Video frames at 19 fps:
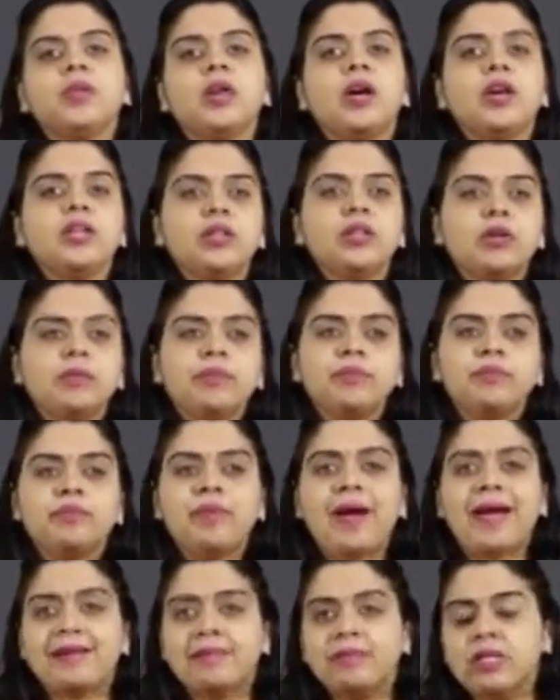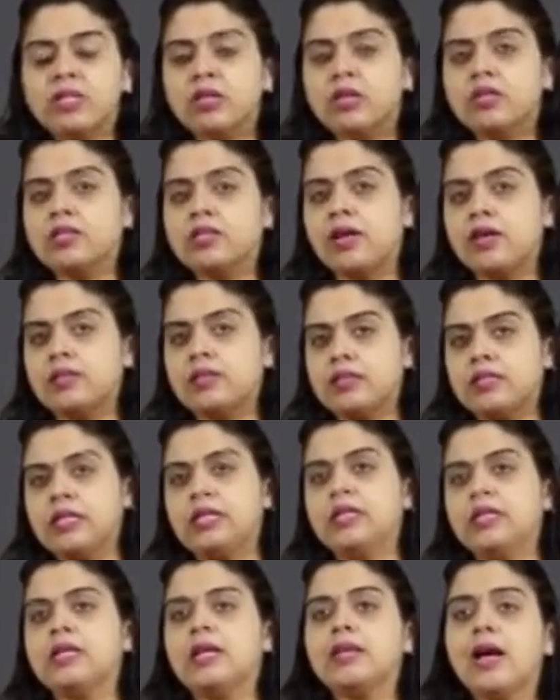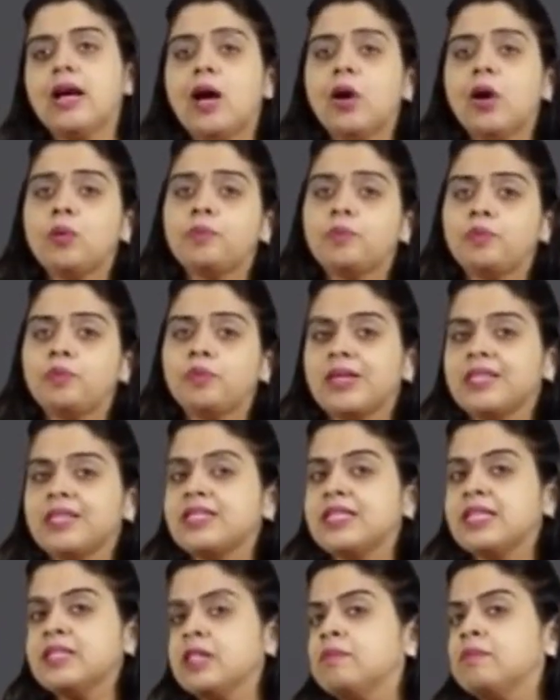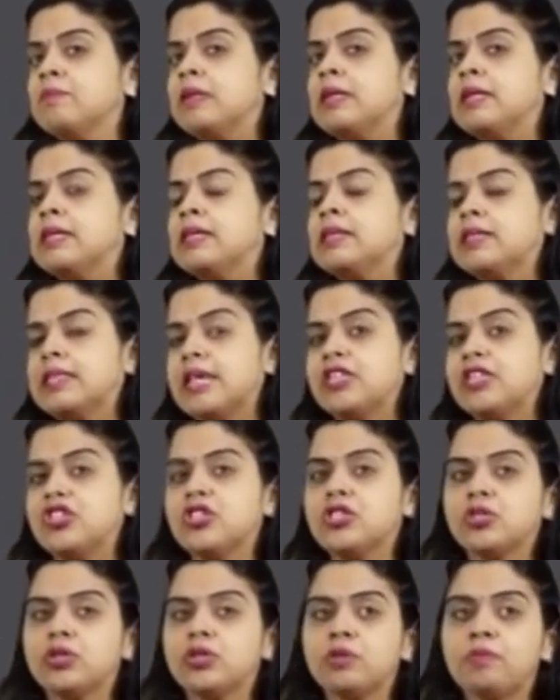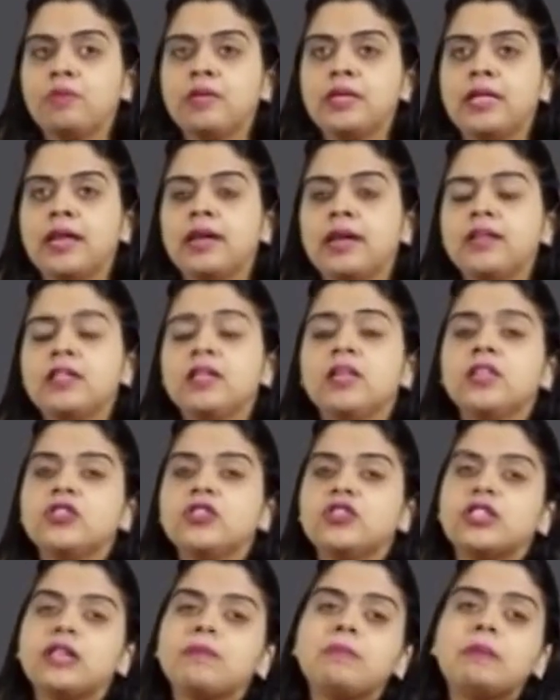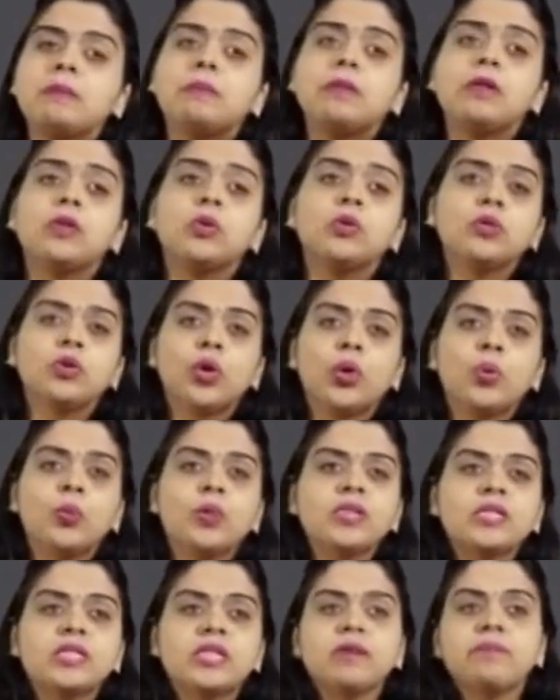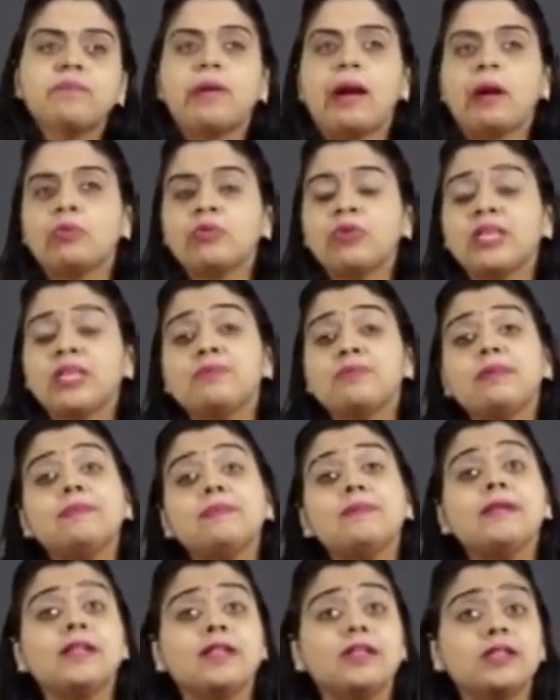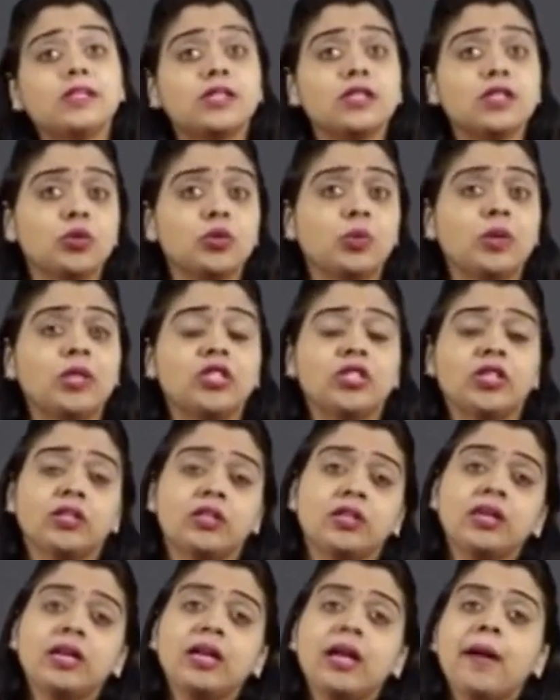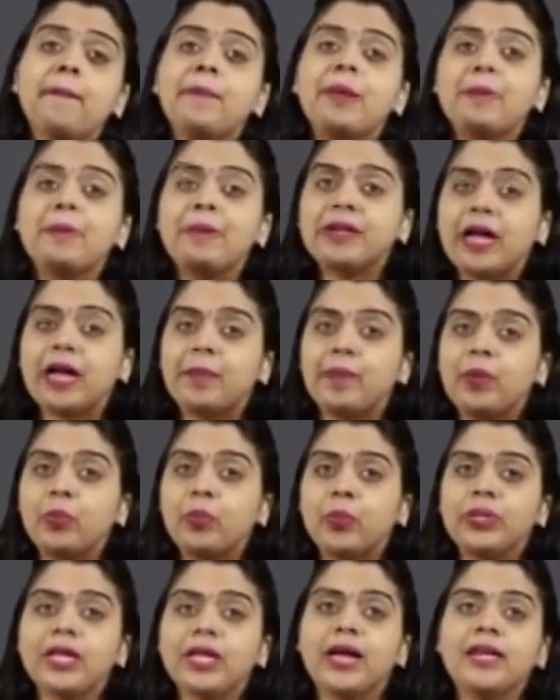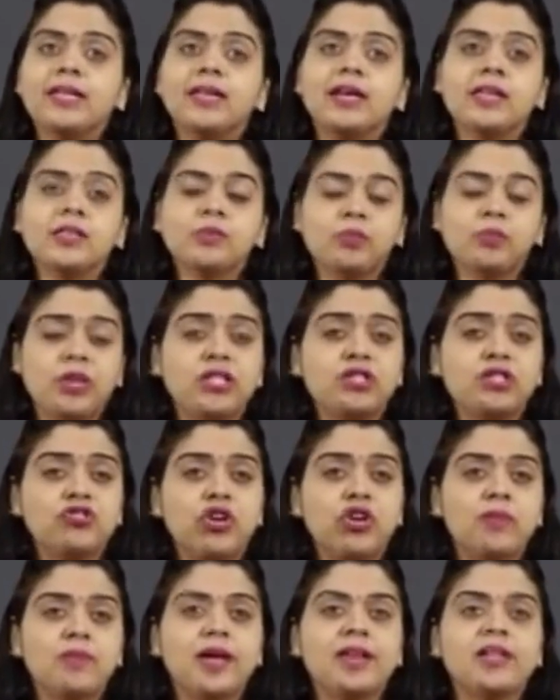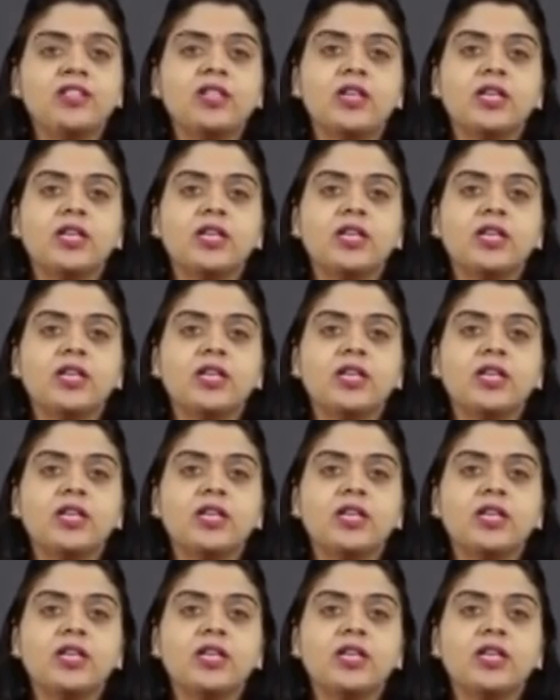Parameters are seeing that how consensus building sessions could be there so that people don't overstep boundaries, people listen to each other, people come up with ideas, brainstorm